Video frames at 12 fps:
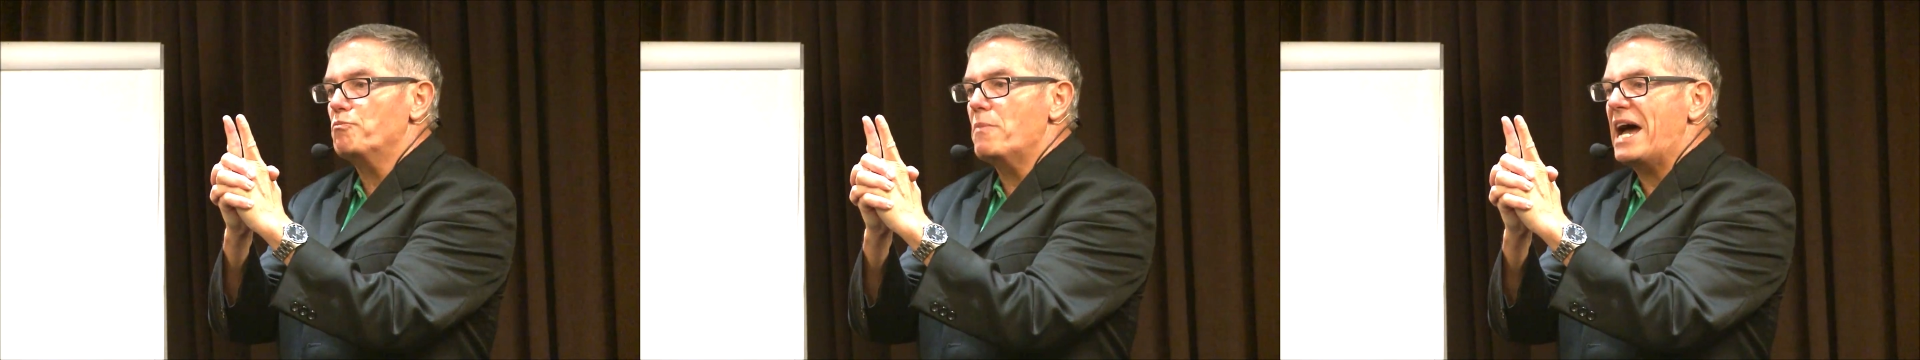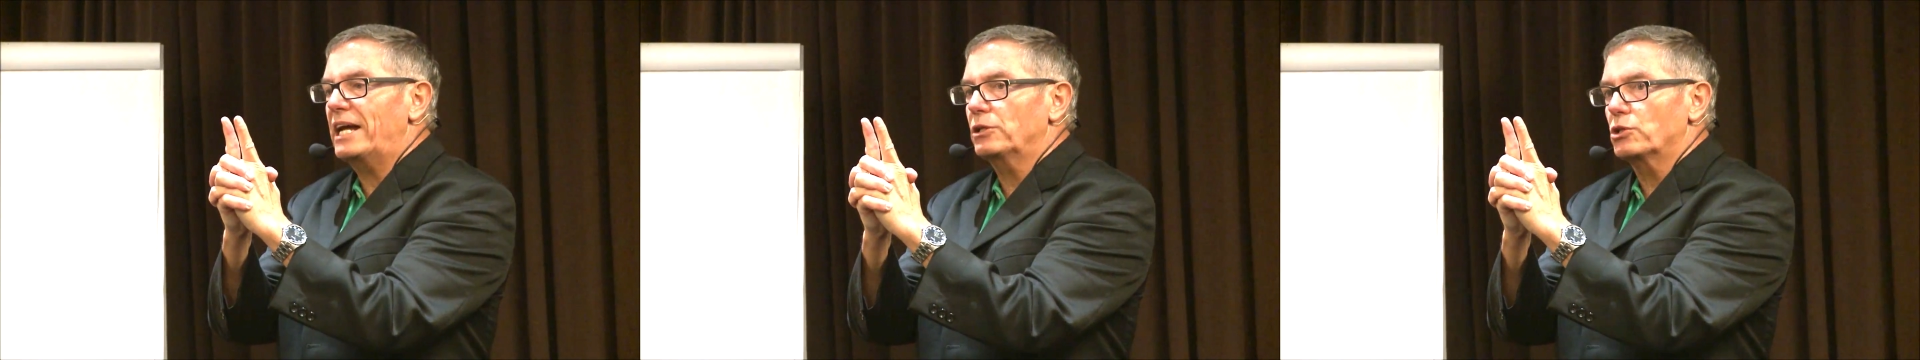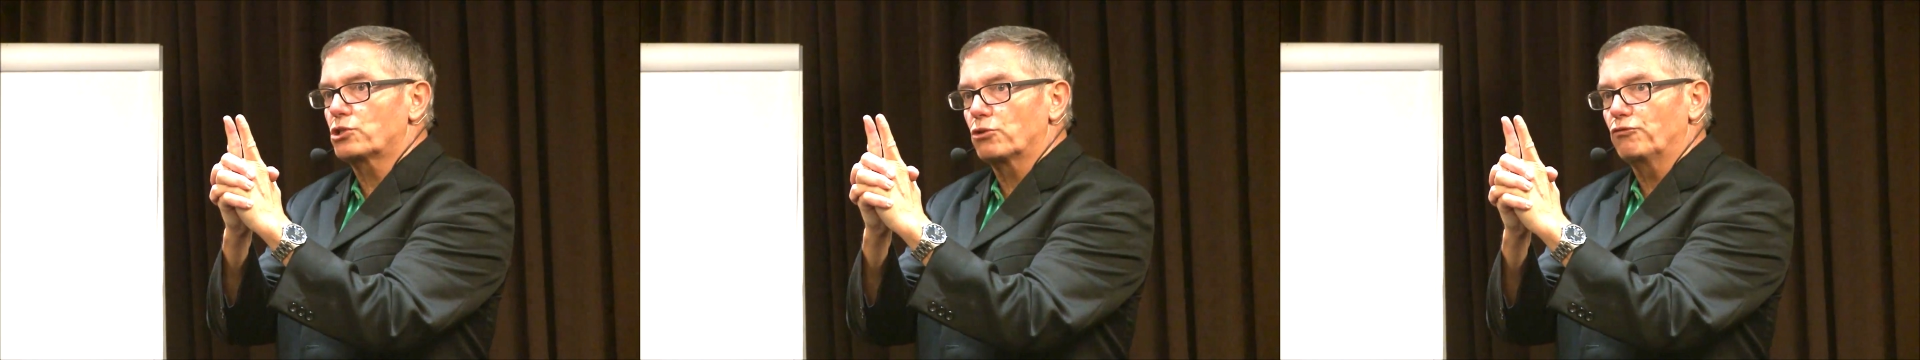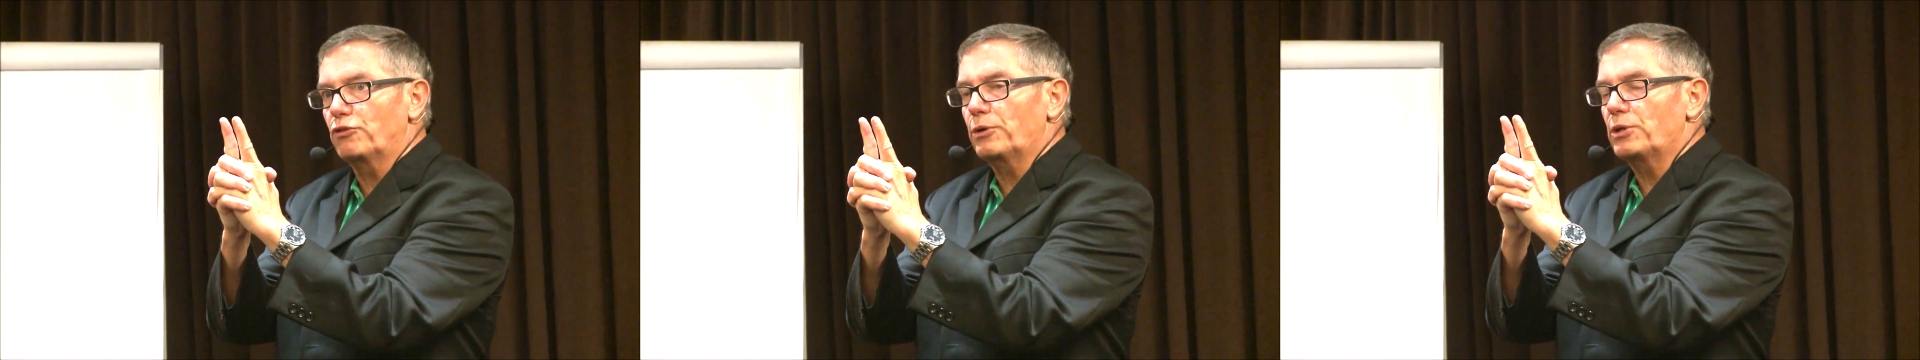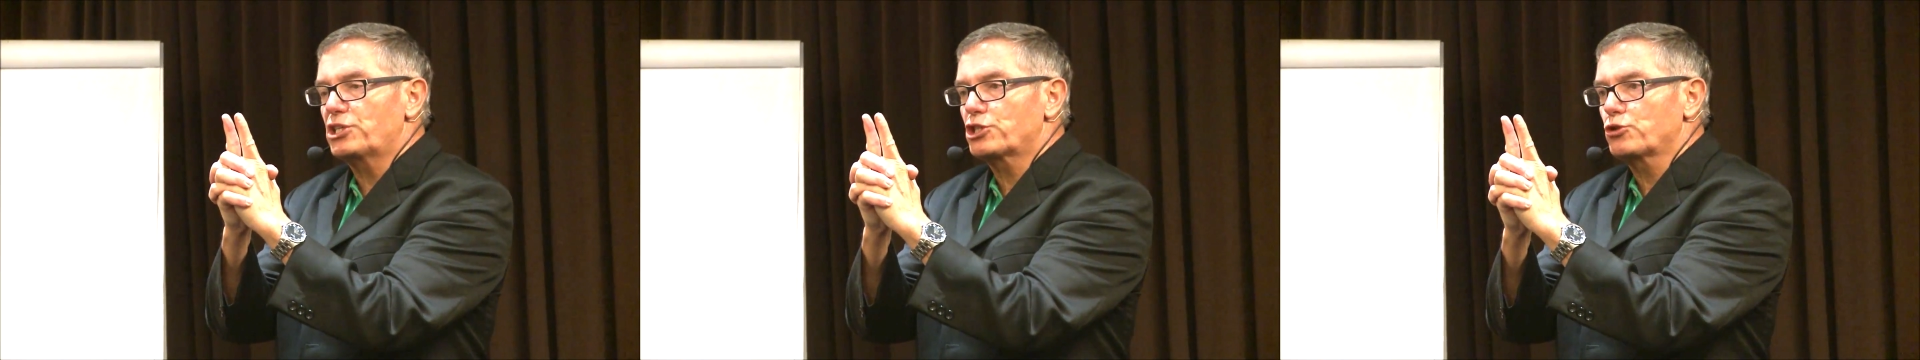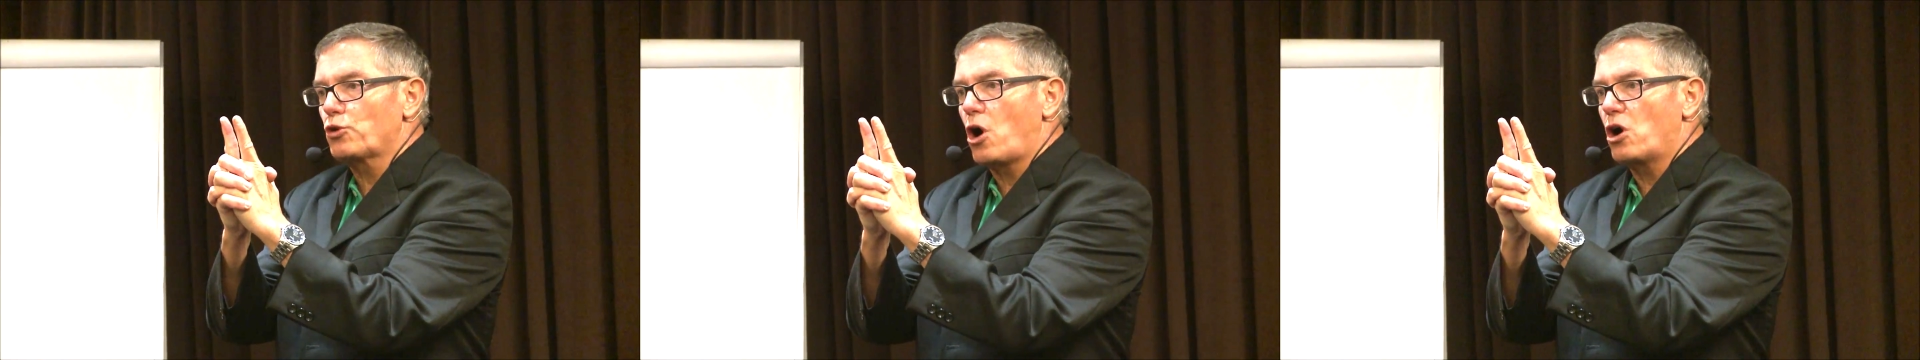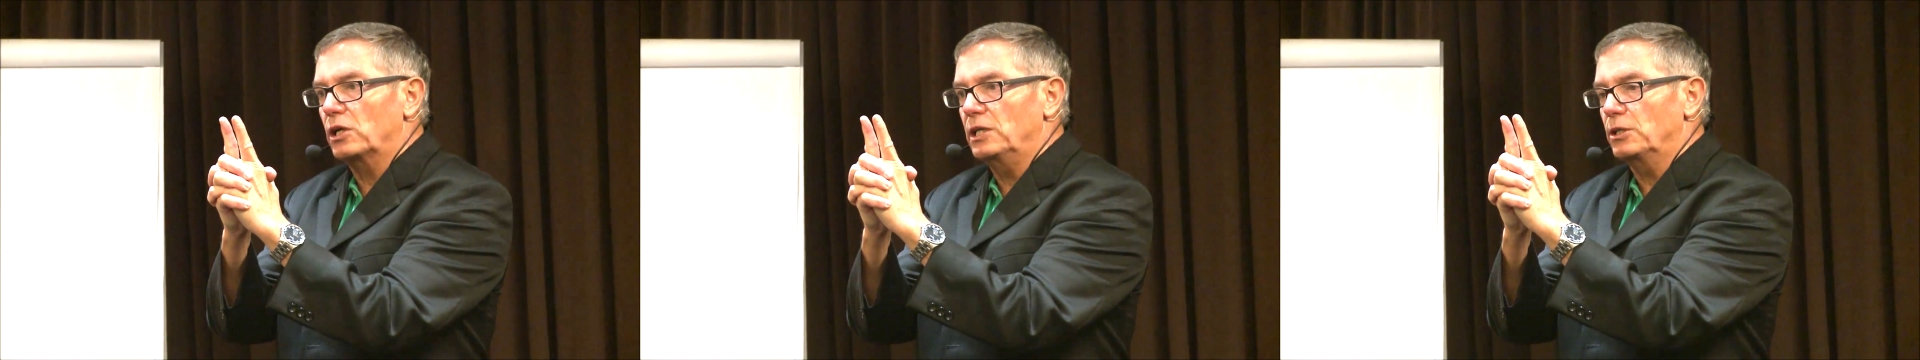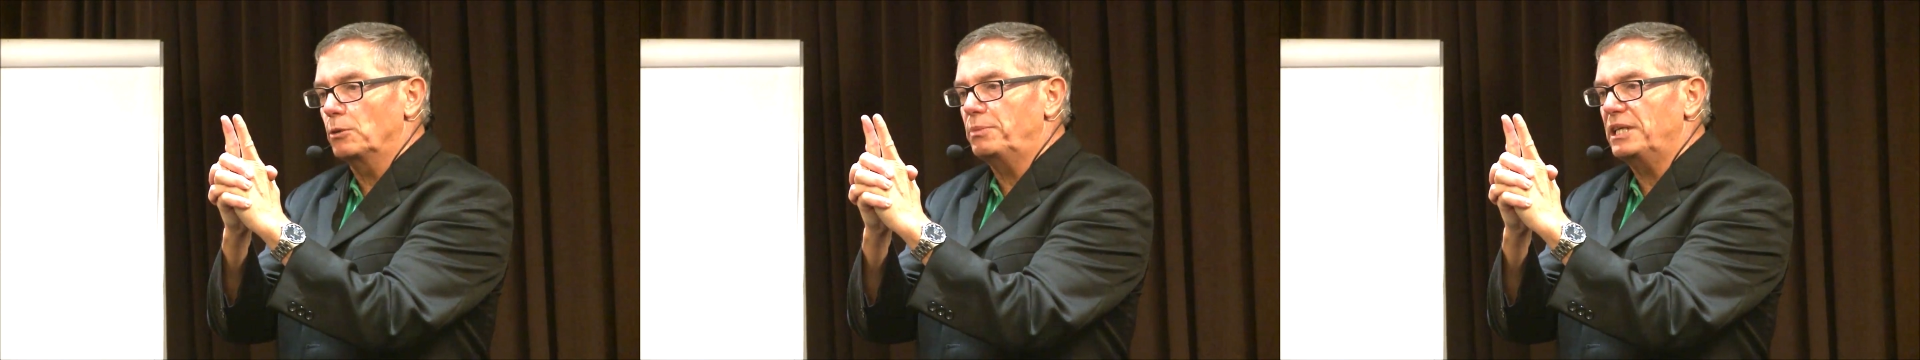magnets are very strong
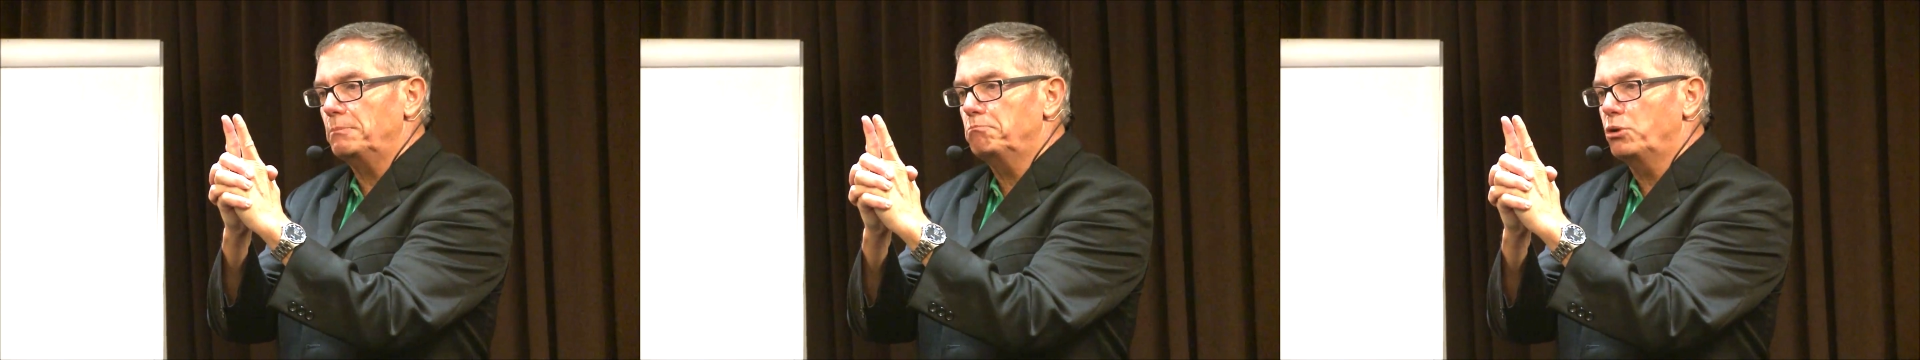and they're being